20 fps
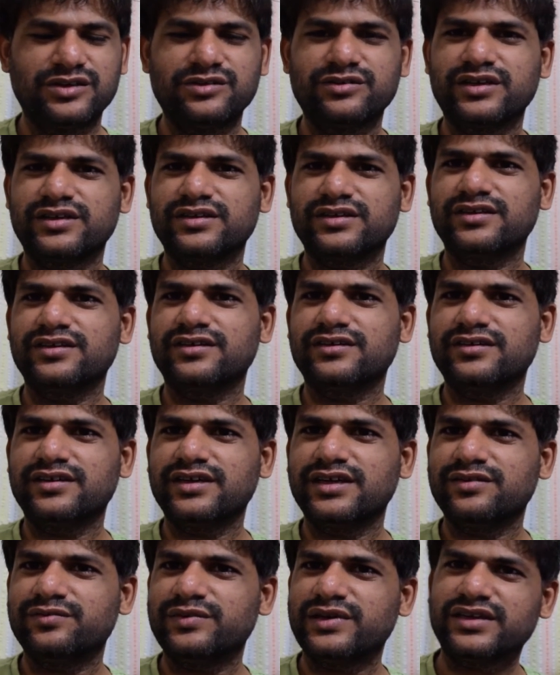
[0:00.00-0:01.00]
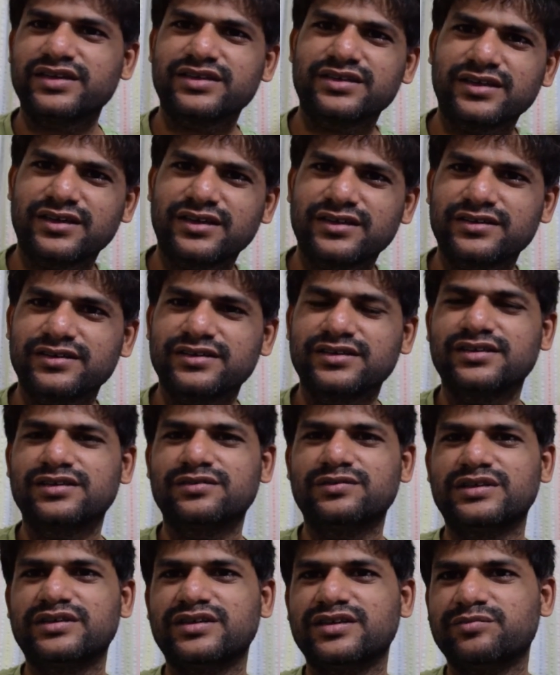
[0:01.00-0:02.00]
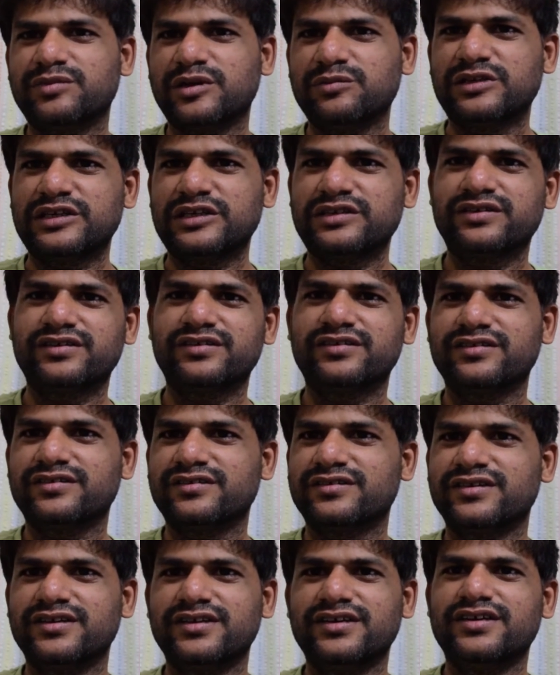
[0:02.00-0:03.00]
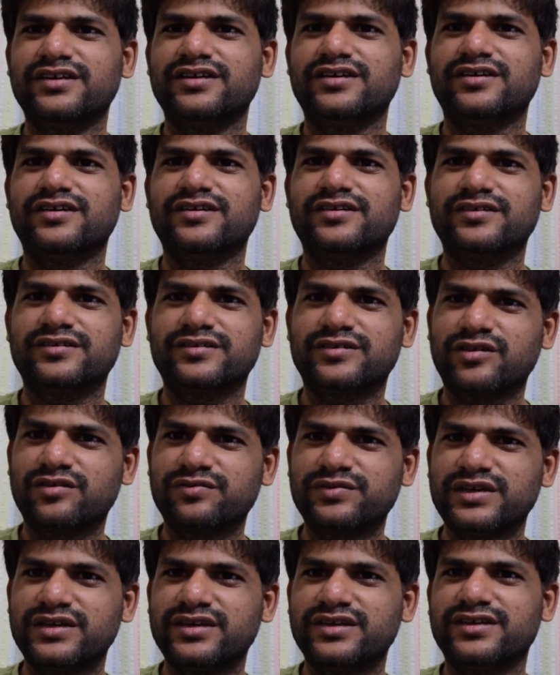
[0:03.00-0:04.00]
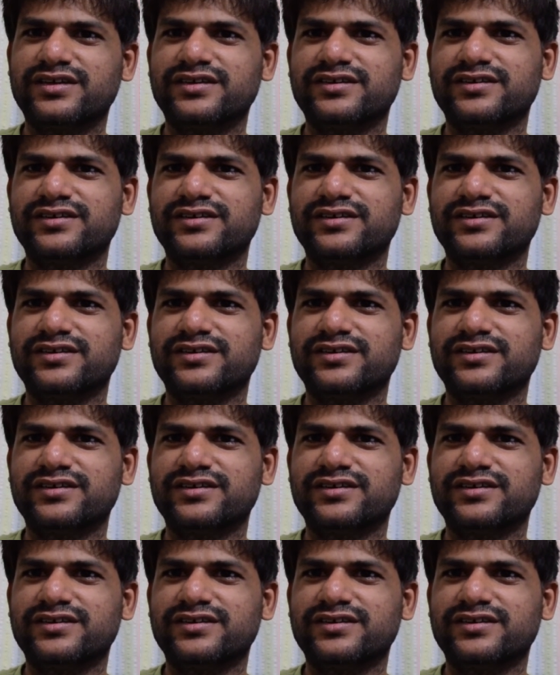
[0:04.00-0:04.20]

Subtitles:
You can read various articles which I published in Toffee